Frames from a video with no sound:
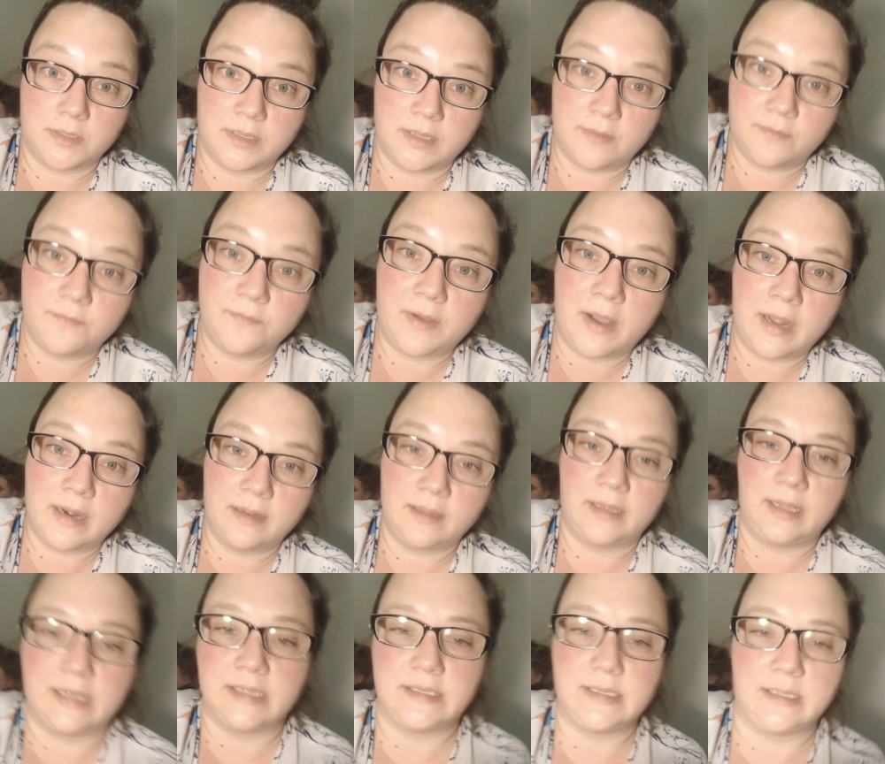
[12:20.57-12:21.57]
Then finally
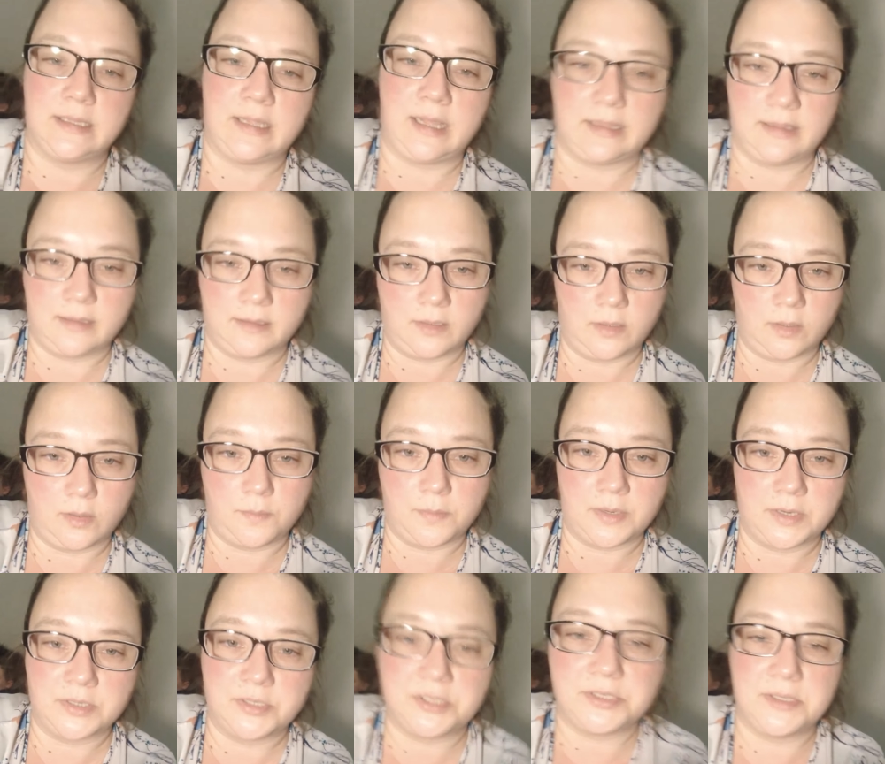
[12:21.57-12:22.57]
I seen like the little
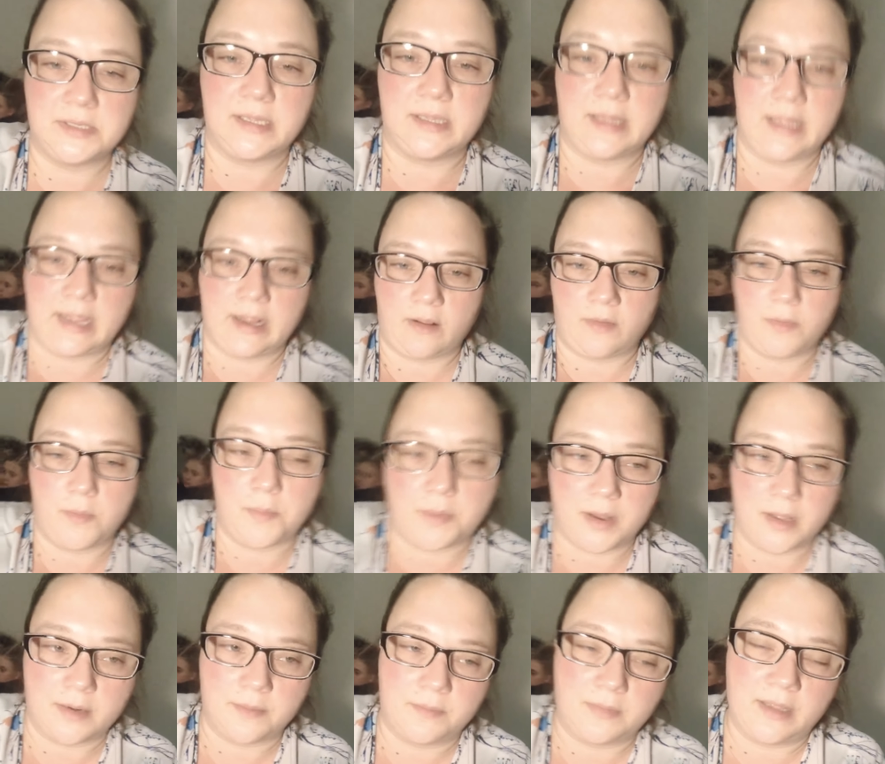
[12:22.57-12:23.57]
emergency thing on the
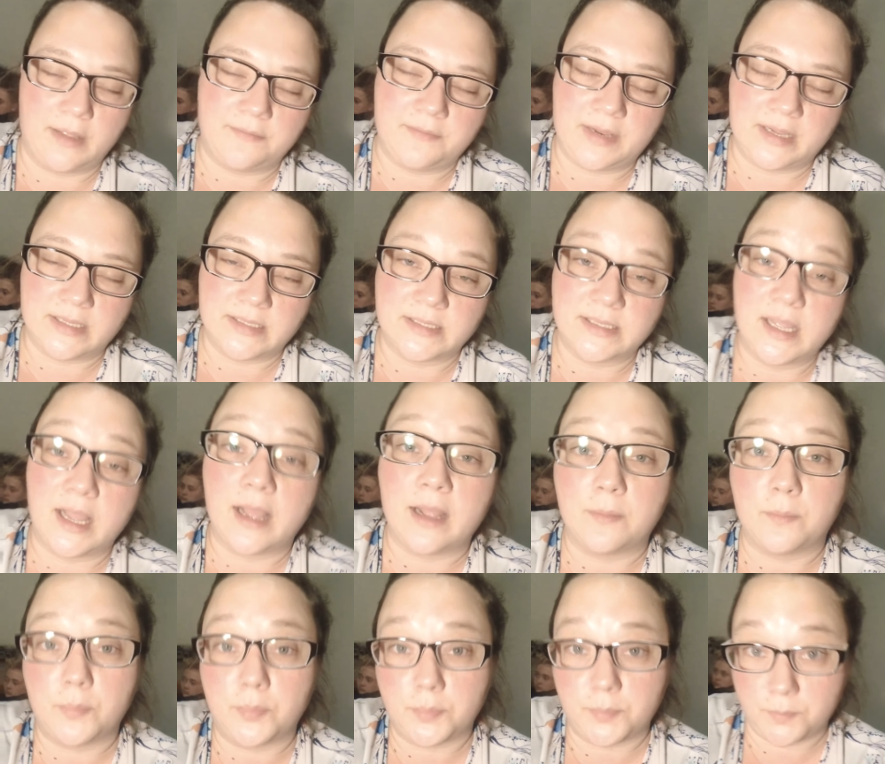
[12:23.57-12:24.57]
bottom left hand side,
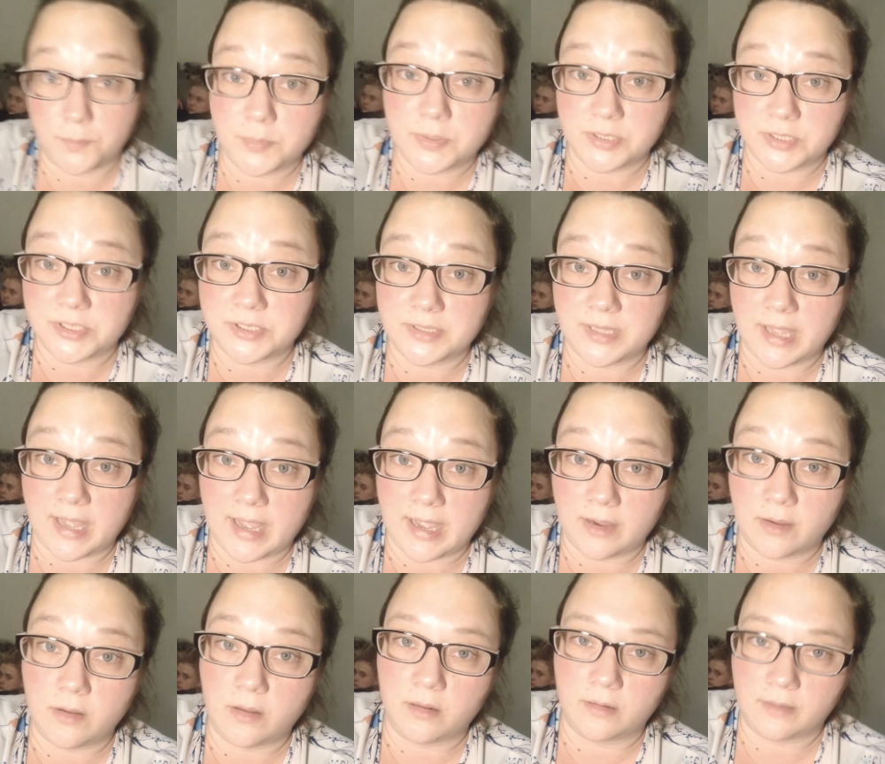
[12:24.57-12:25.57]
pushed that,
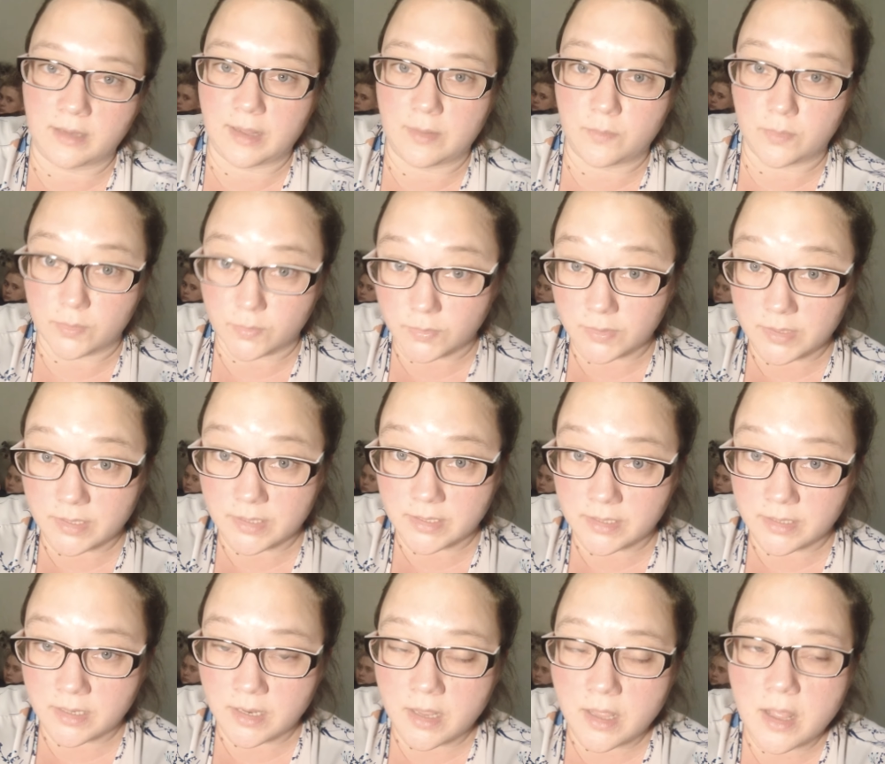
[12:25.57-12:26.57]
called
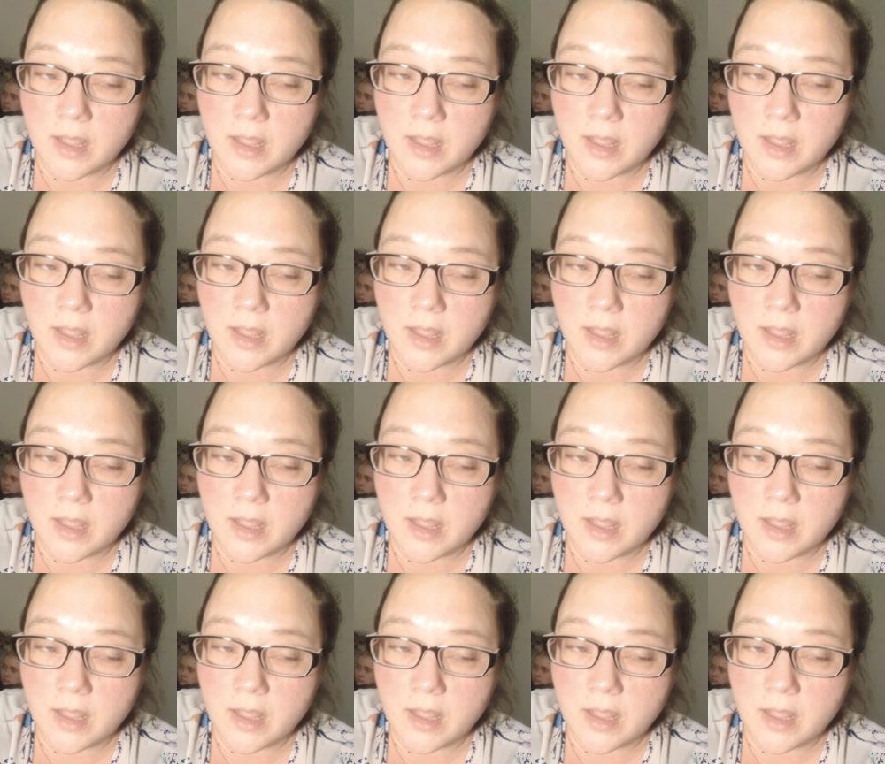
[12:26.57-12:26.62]
911.